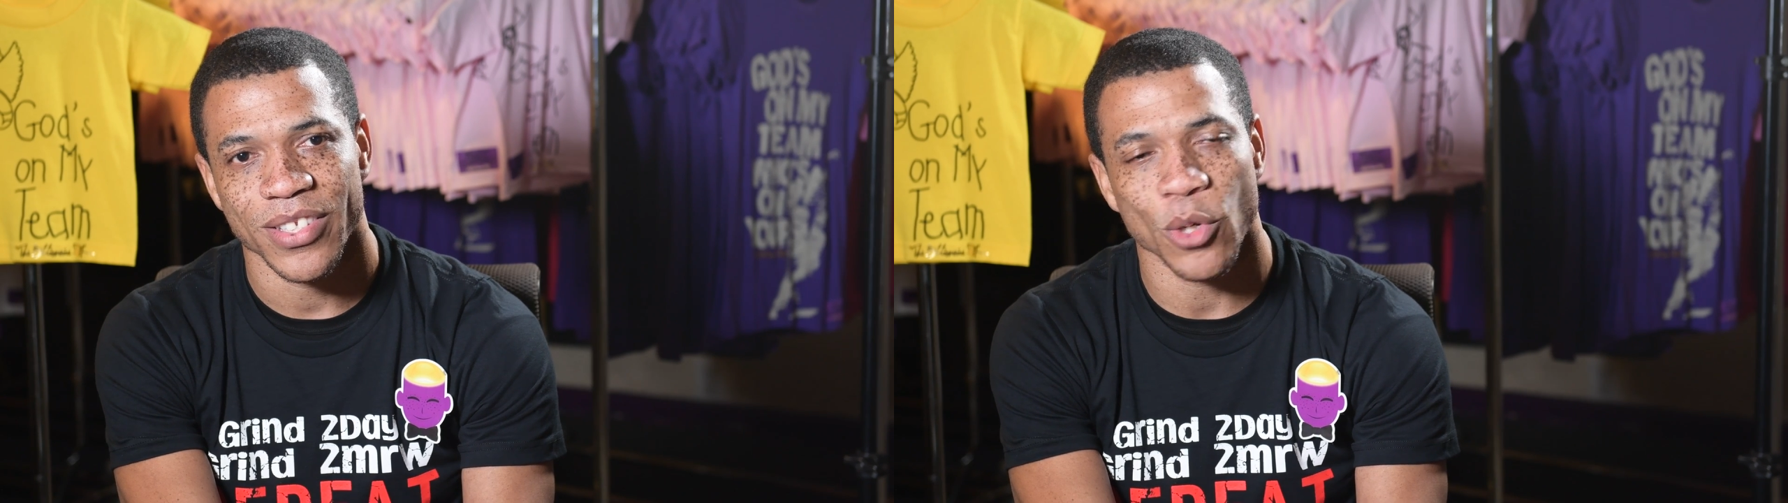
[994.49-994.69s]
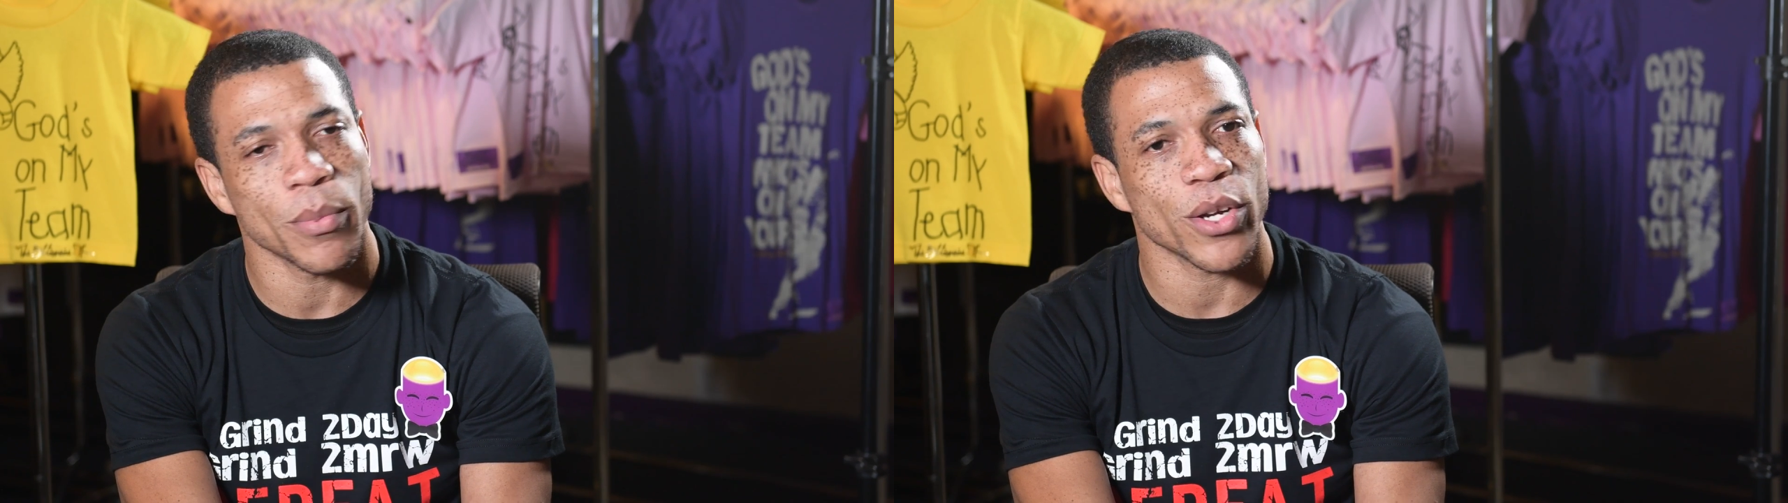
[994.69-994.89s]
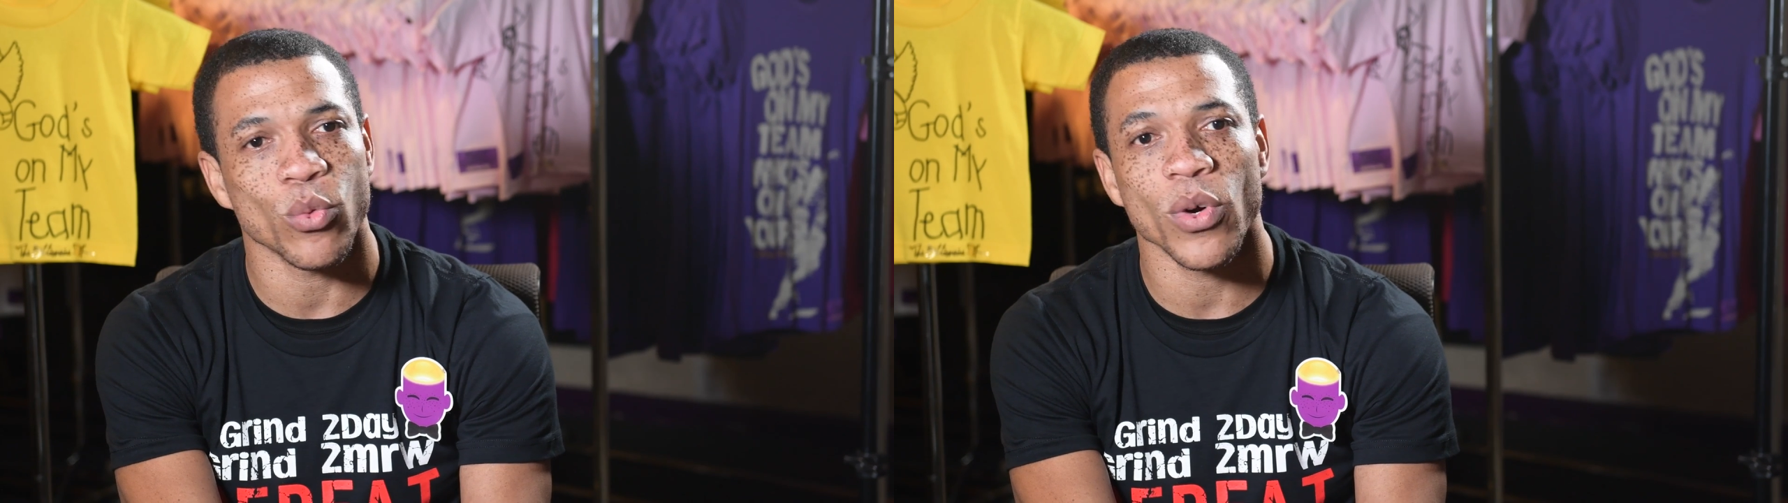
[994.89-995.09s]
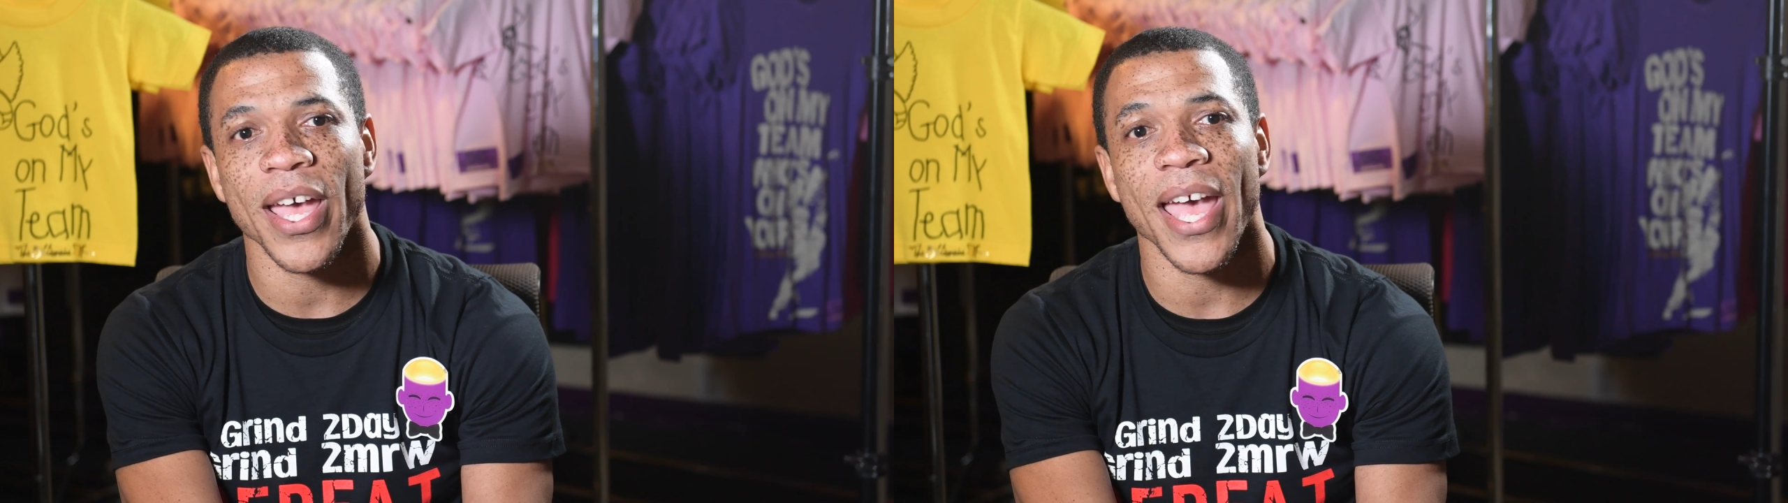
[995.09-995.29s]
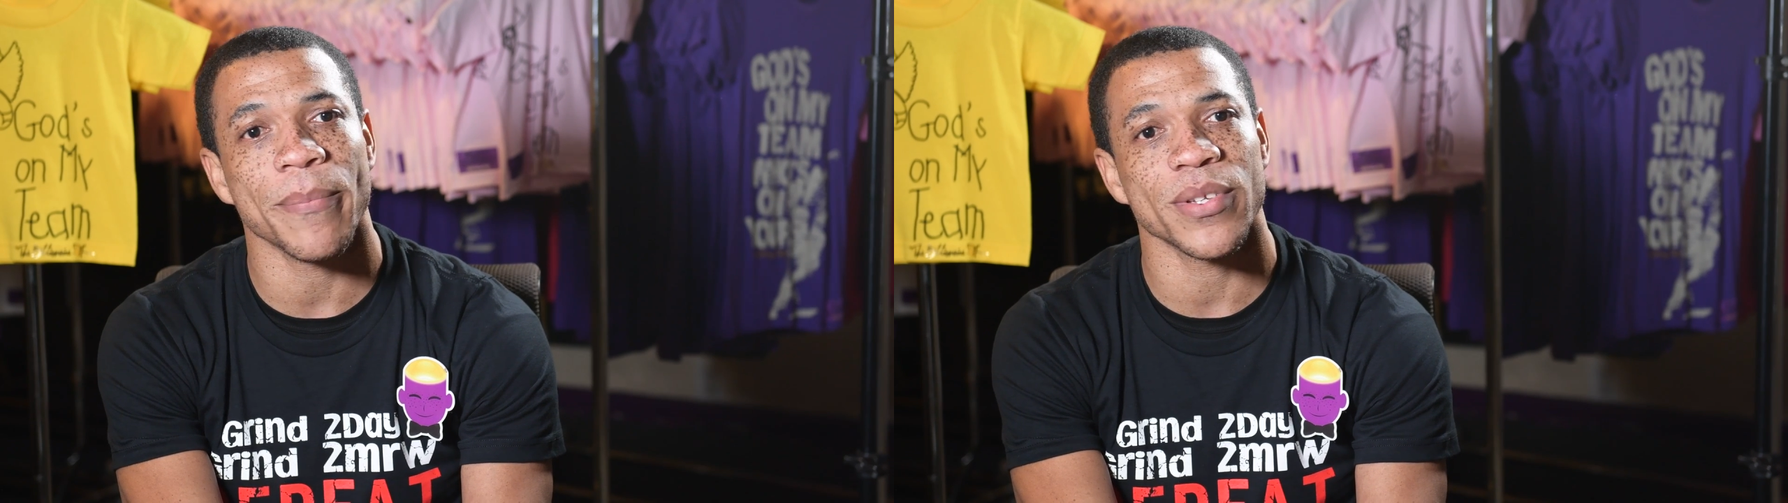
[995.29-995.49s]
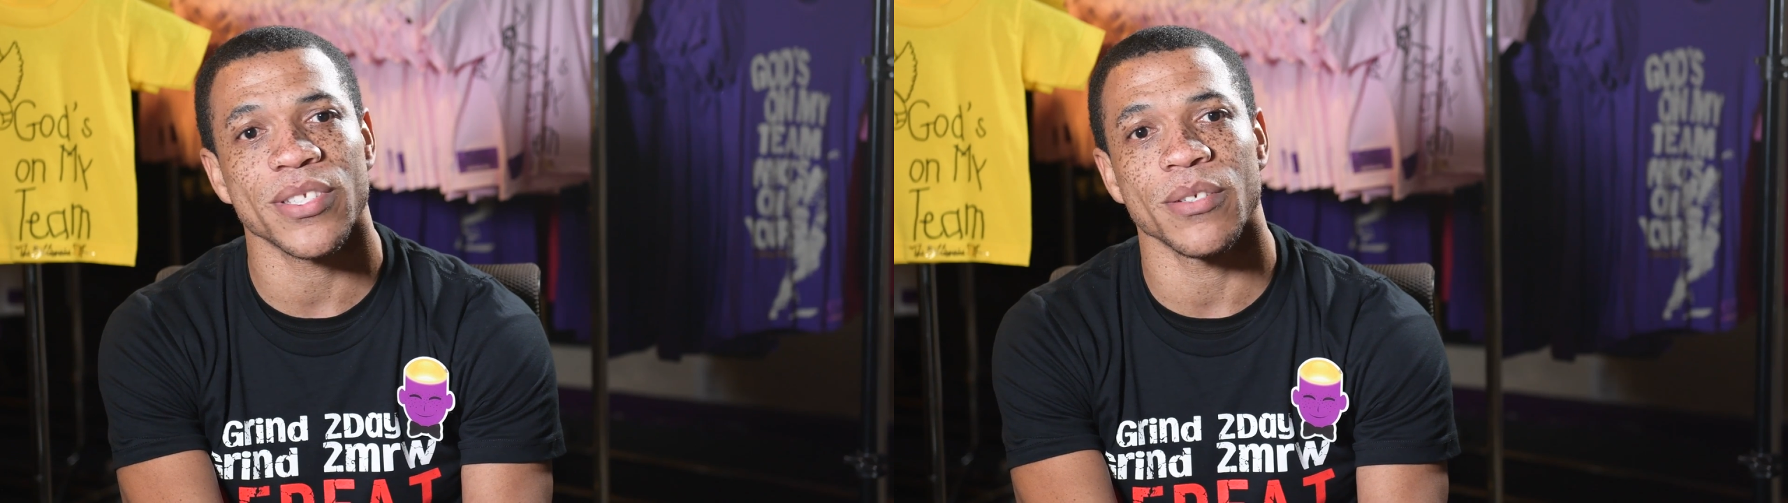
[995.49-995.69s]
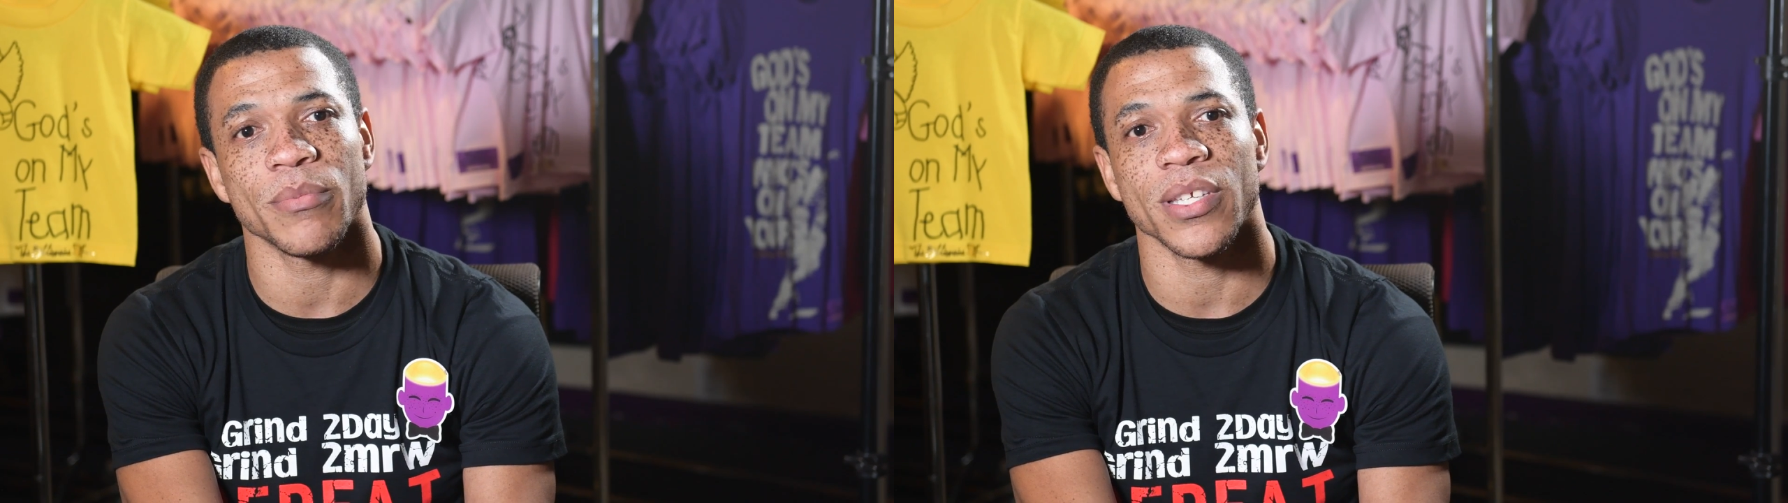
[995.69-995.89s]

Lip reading: No matter what happens to